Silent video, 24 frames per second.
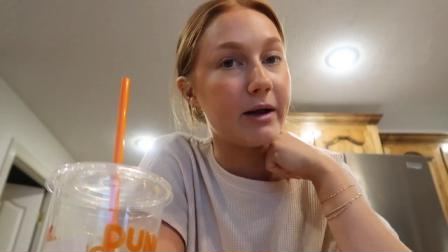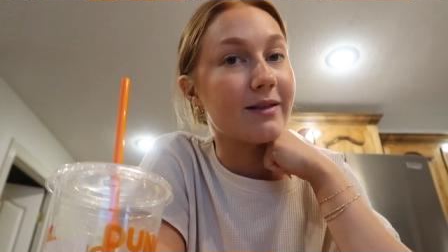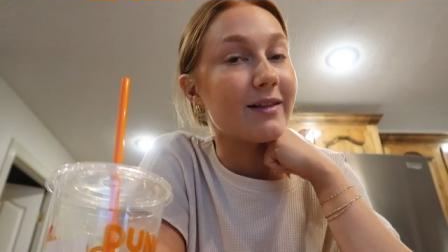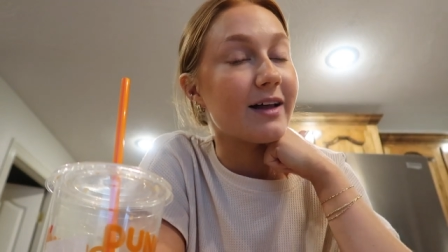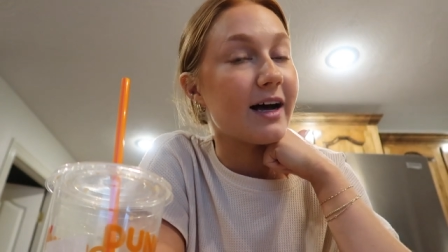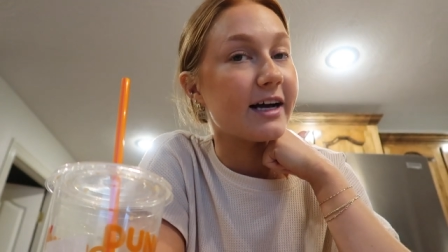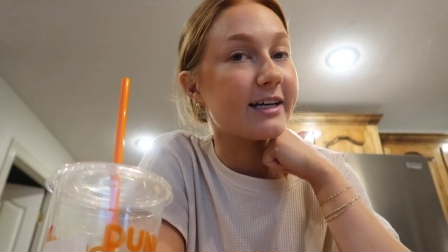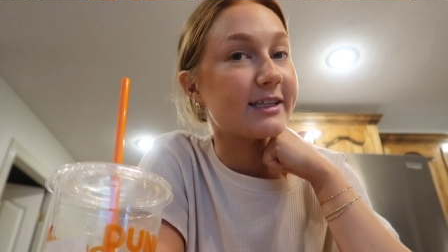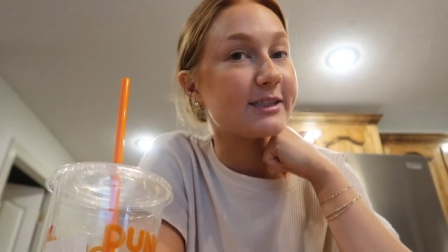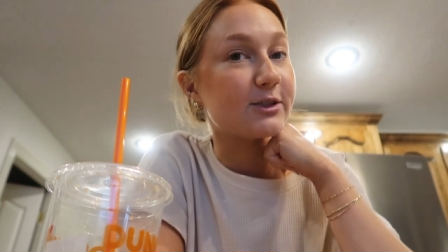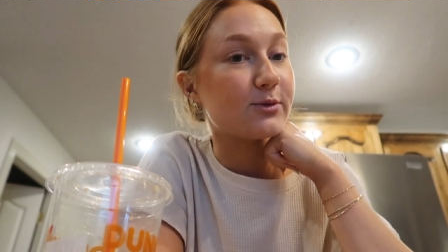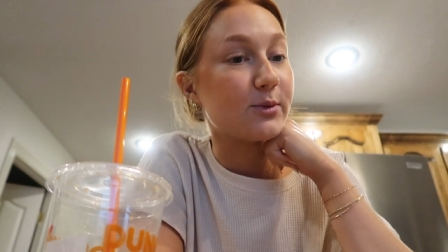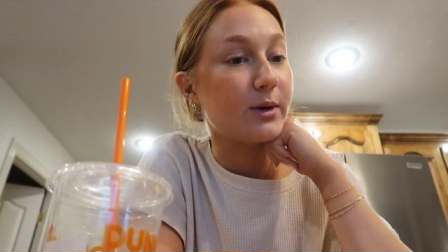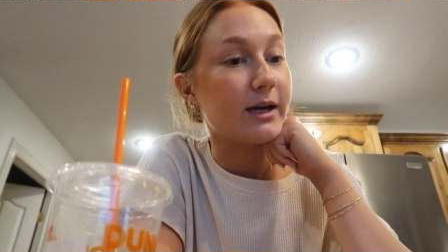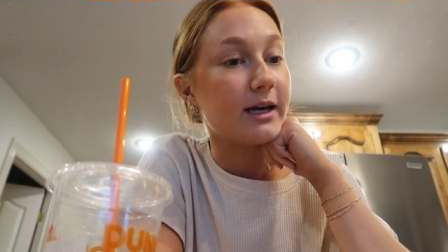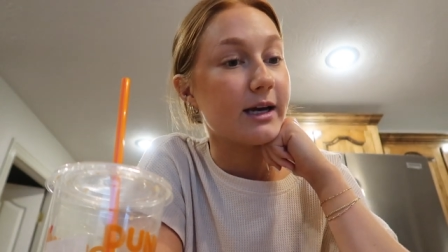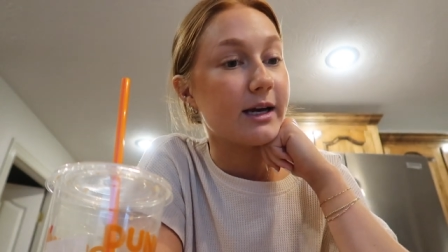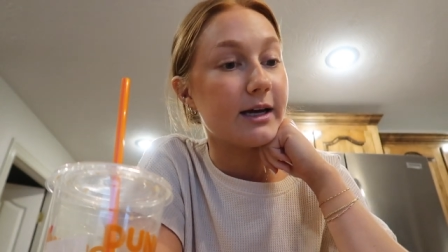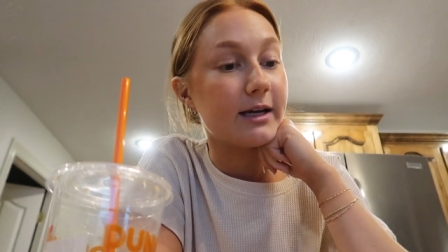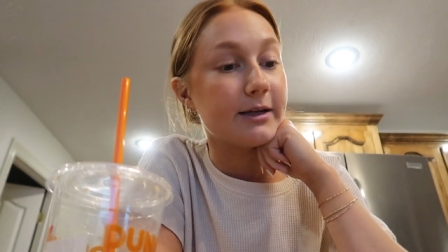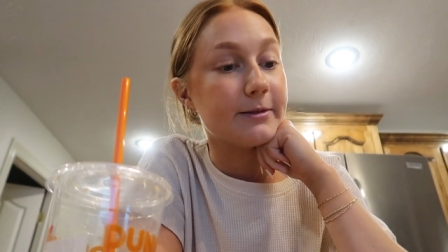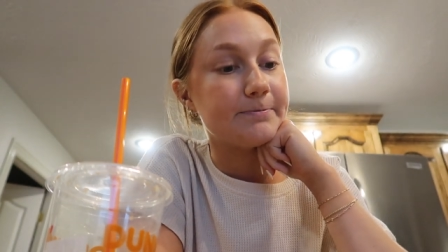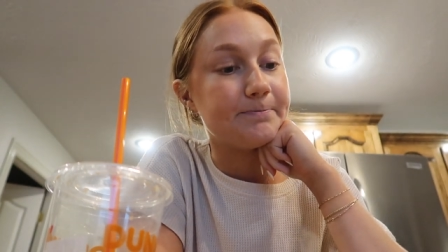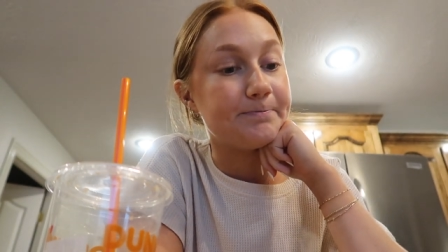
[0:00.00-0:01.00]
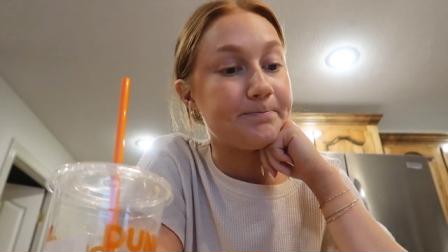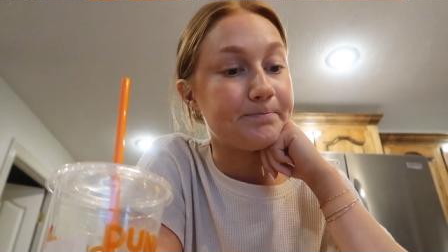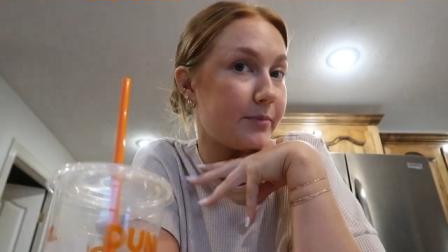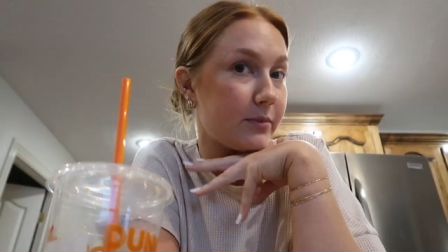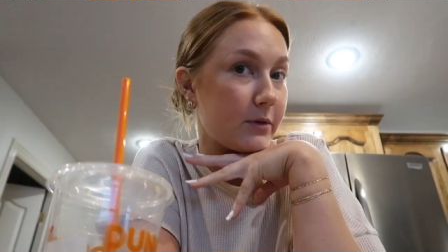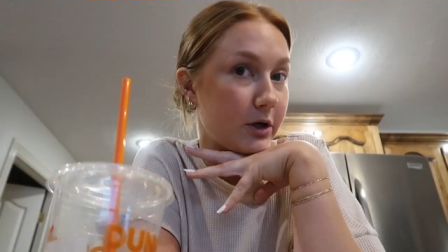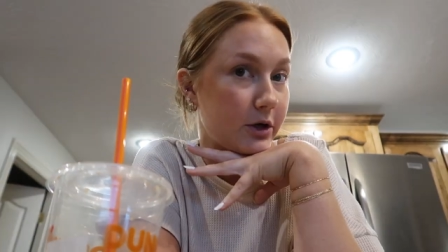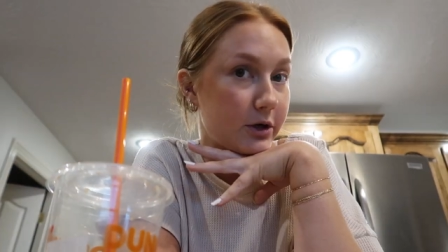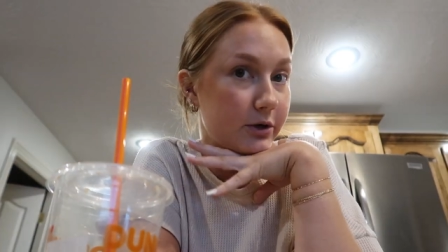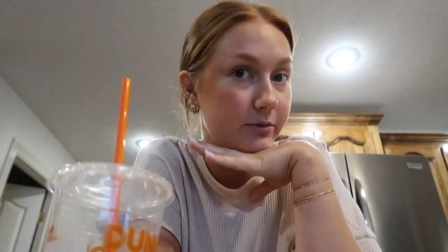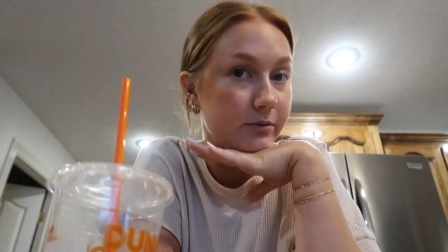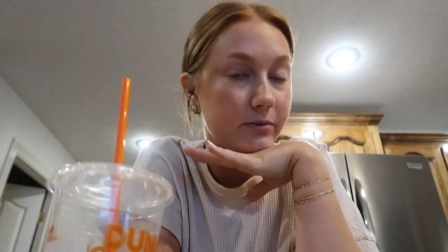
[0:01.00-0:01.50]
last weekend
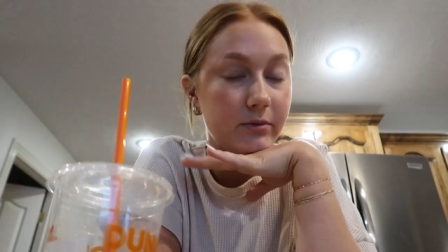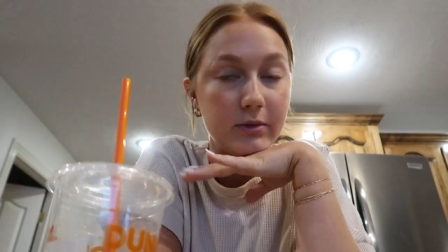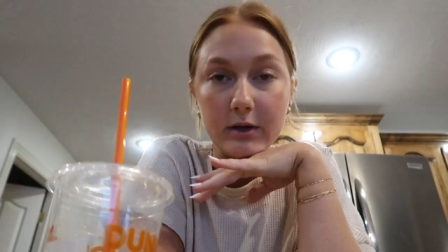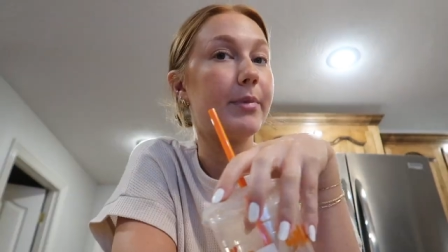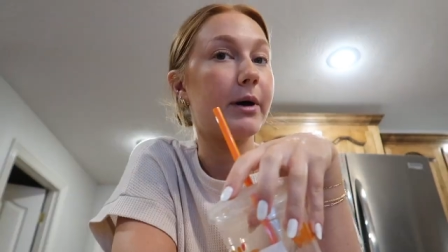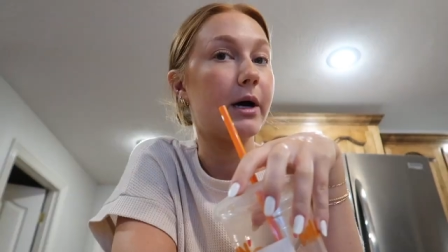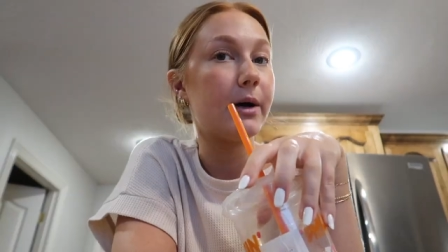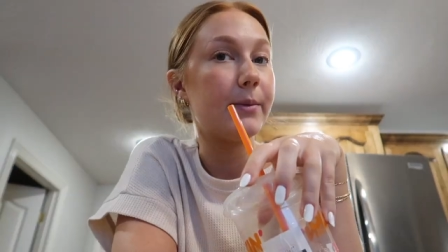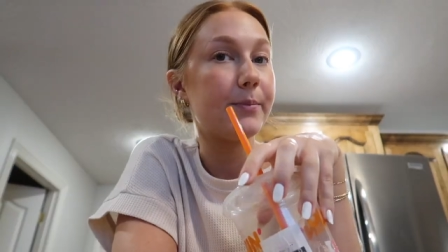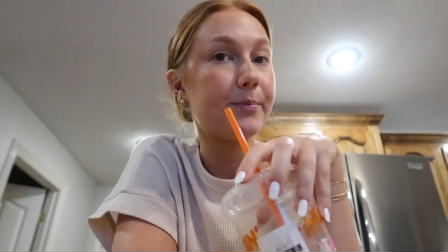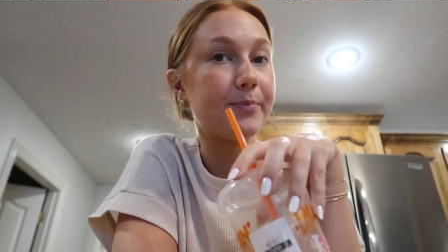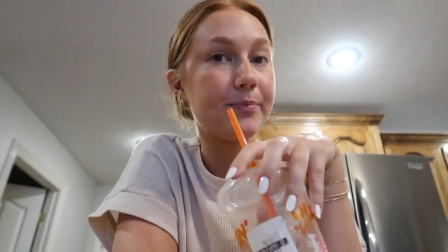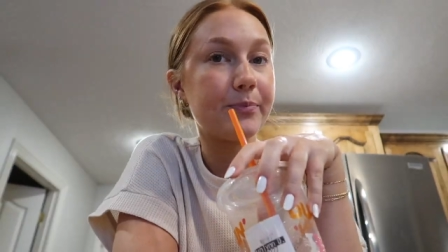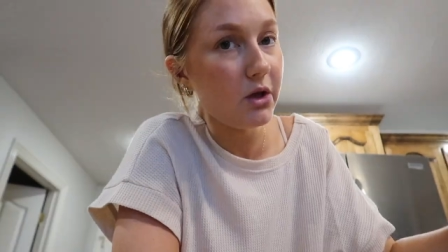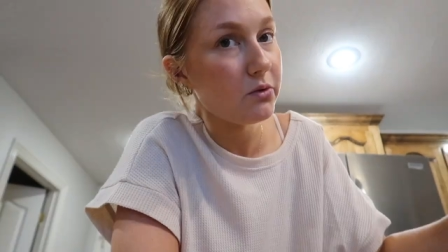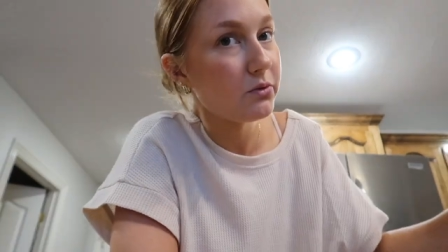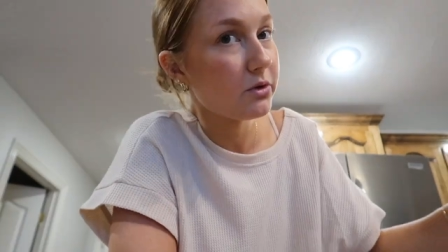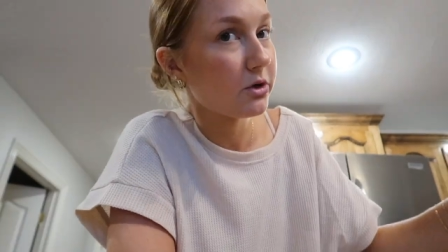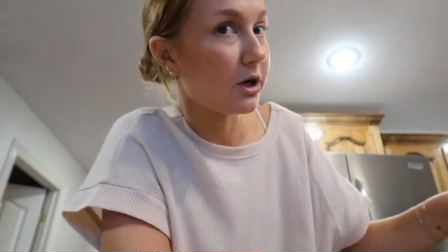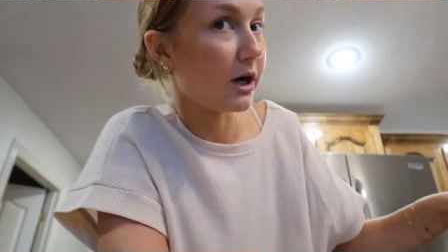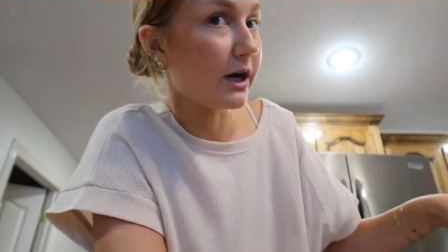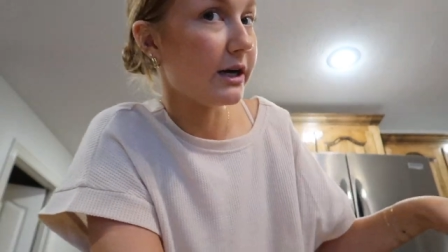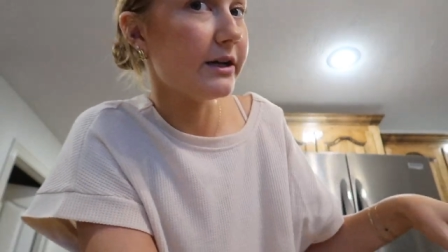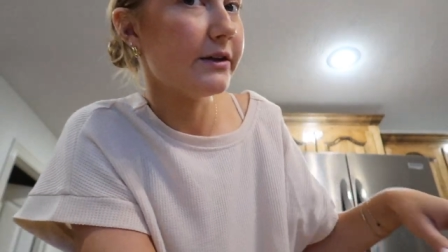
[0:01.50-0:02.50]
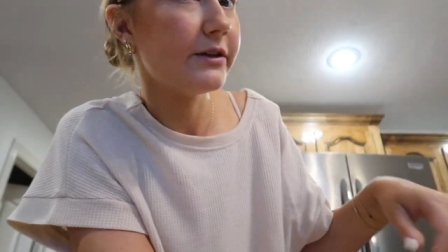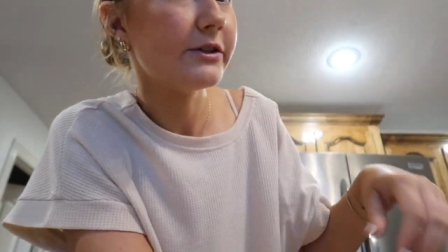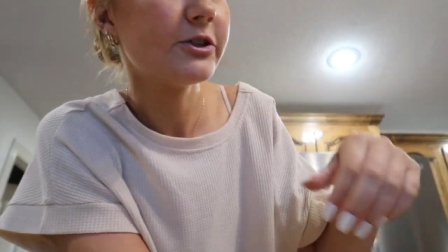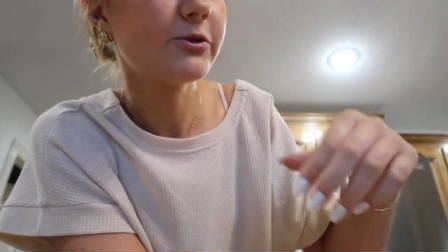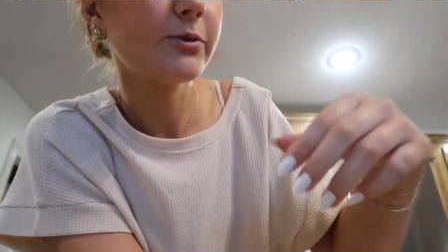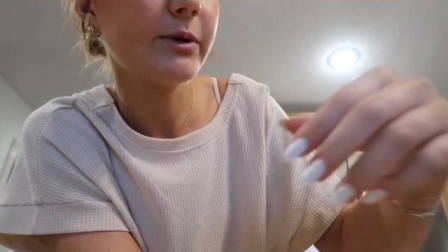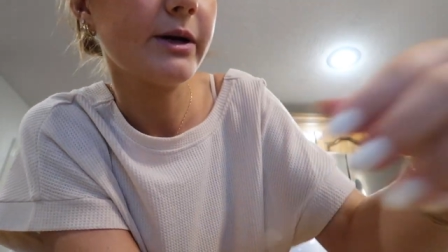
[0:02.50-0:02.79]
home, but we're grinding this